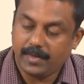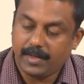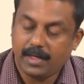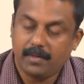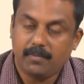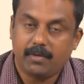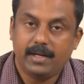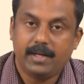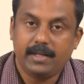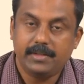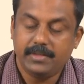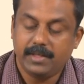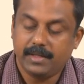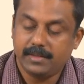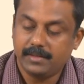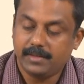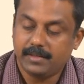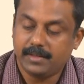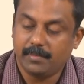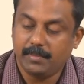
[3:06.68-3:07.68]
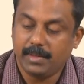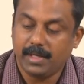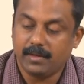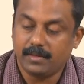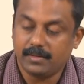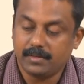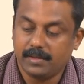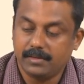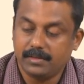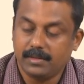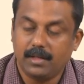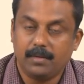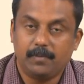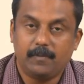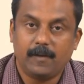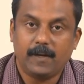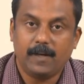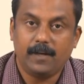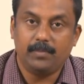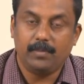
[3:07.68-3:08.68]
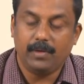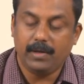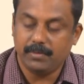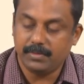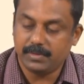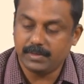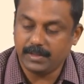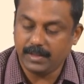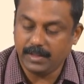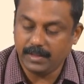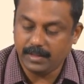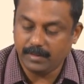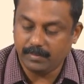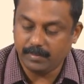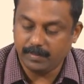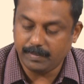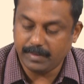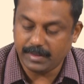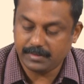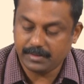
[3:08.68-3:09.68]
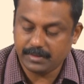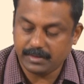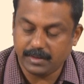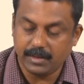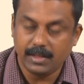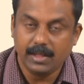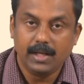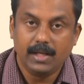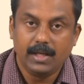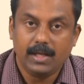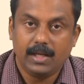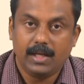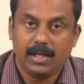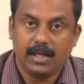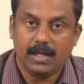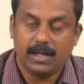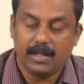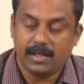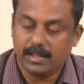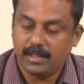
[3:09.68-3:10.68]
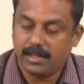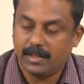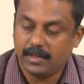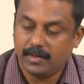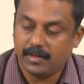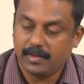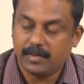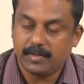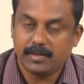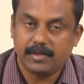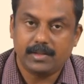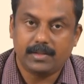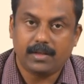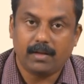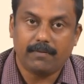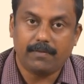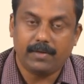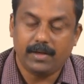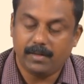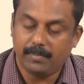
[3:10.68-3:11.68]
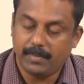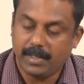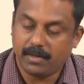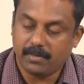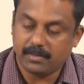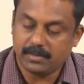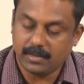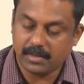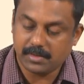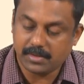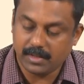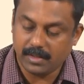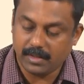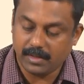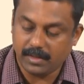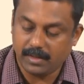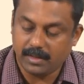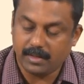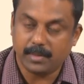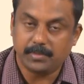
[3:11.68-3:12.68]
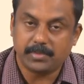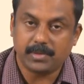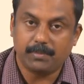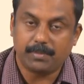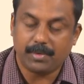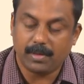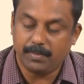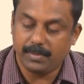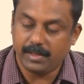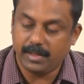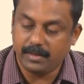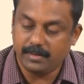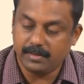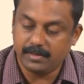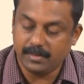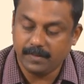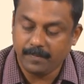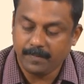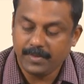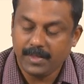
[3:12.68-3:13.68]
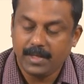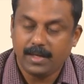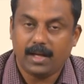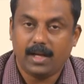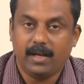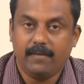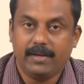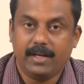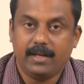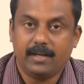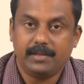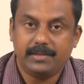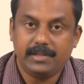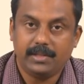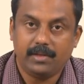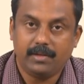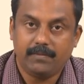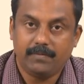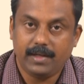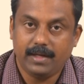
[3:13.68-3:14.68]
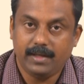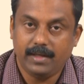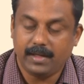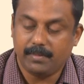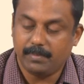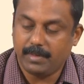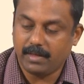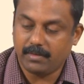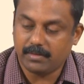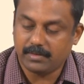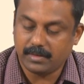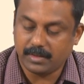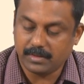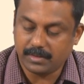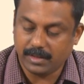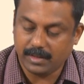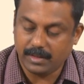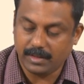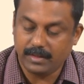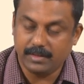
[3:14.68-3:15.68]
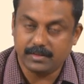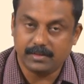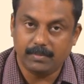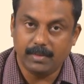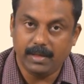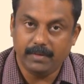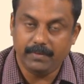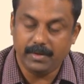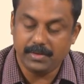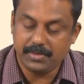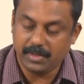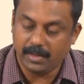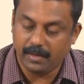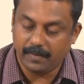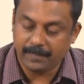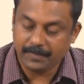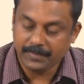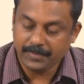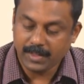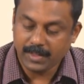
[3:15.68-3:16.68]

advantage, um, uh, because acicular ferrite gives the, the best uh, uh, toughened microstructure in terms of properties, having an acicular ferritic microstructure is beneficial